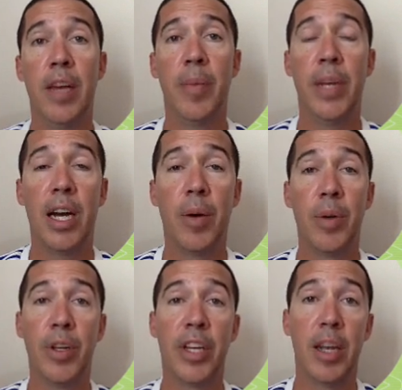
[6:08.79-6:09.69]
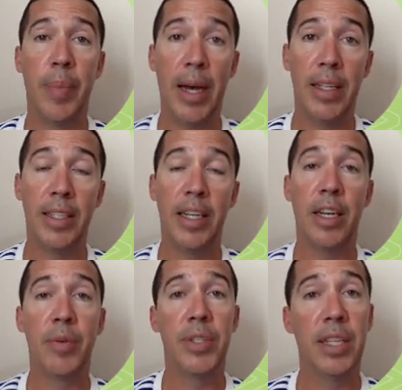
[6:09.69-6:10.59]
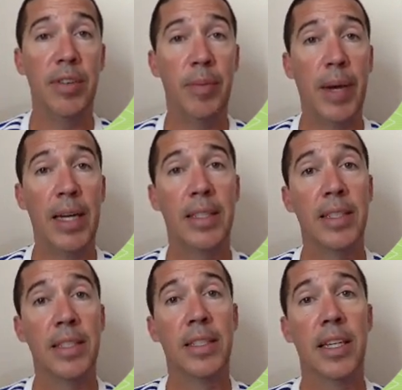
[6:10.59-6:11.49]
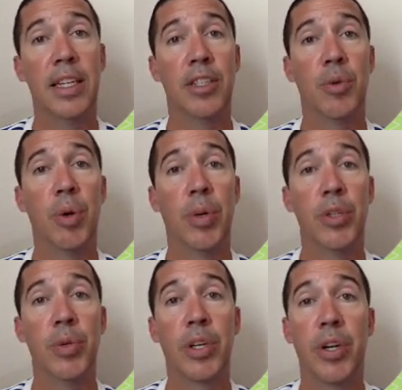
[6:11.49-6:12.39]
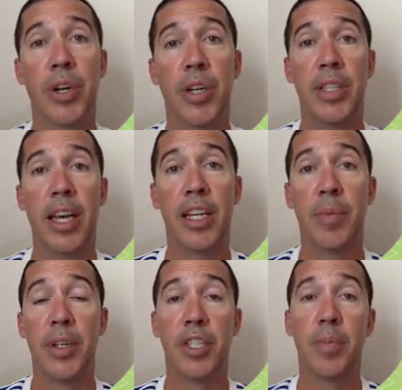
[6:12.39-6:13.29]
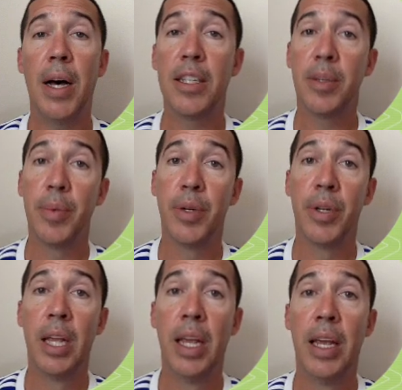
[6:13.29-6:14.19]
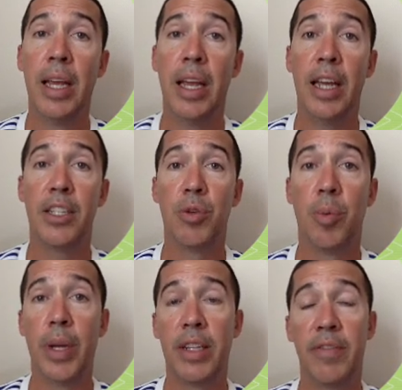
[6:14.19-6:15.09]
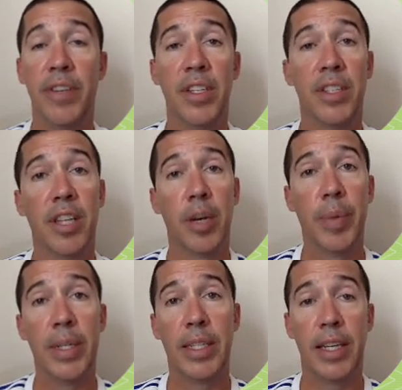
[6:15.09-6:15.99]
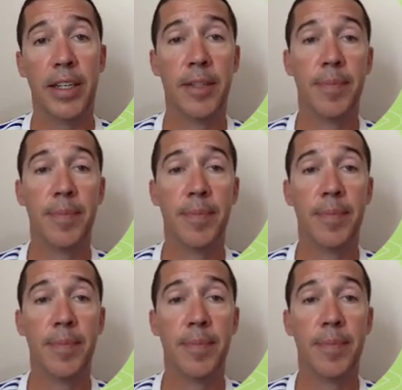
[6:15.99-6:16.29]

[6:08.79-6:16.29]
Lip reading: But now we're looking at passing and receiving passes, and so we want to encourage that as much as possible, and so we'll make the fields a little bit tighter.